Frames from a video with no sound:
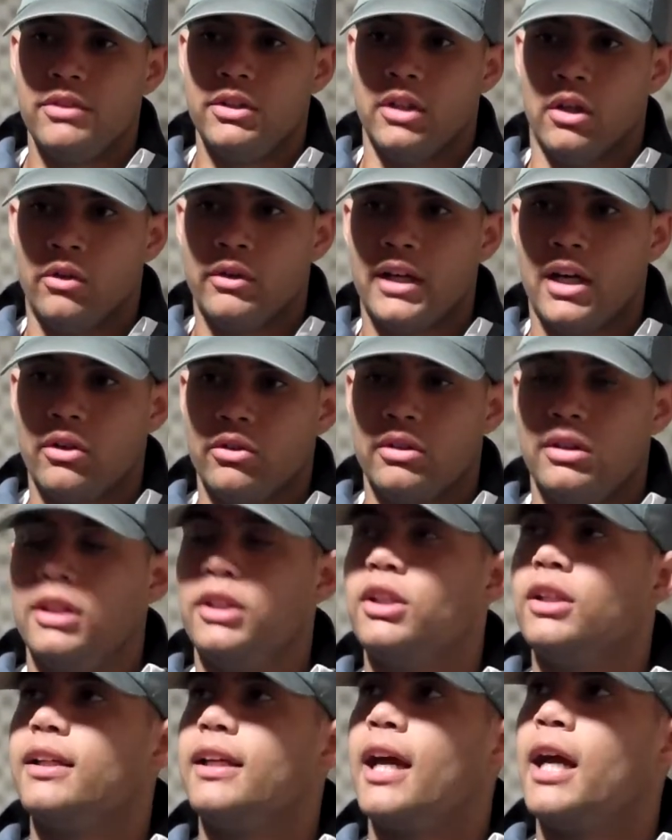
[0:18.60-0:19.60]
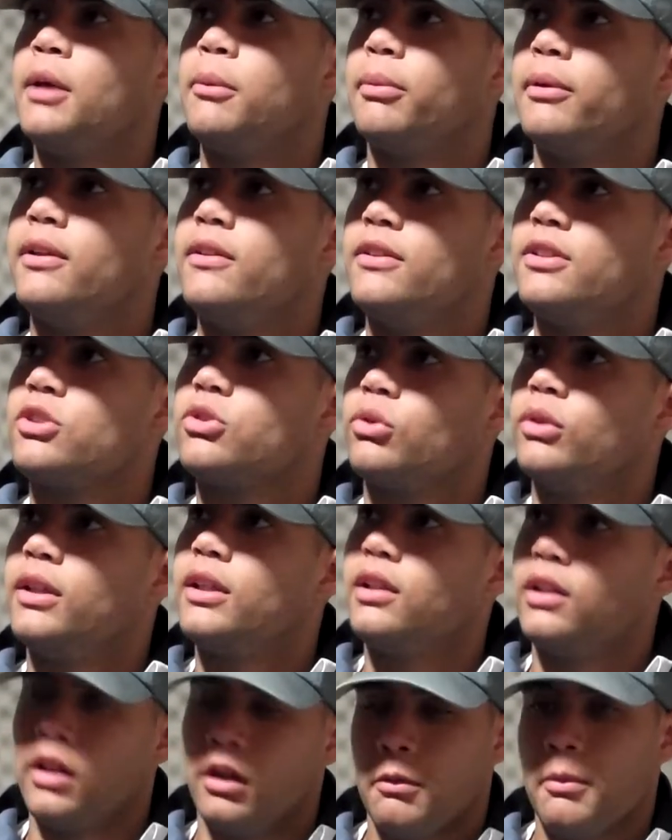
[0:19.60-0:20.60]
And we got a really good game plan this
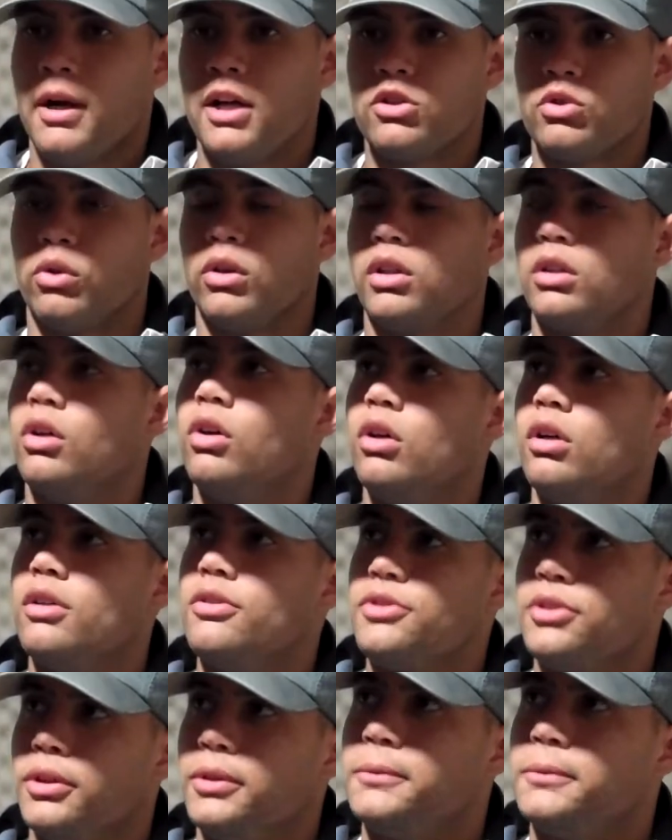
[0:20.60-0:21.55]
week. Everybody's working hard. So